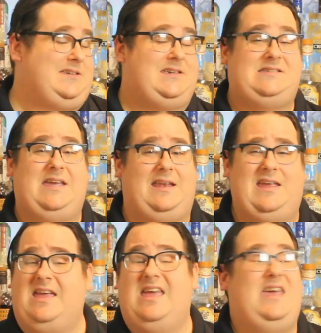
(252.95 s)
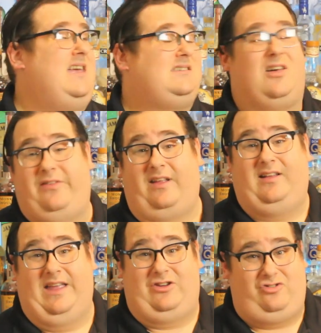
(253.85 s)
Like I said, it's called the
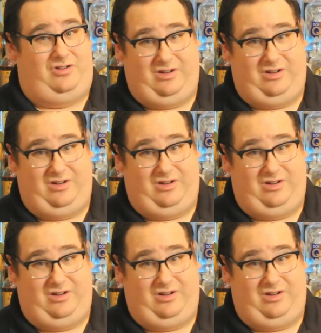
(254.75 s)
Glacier.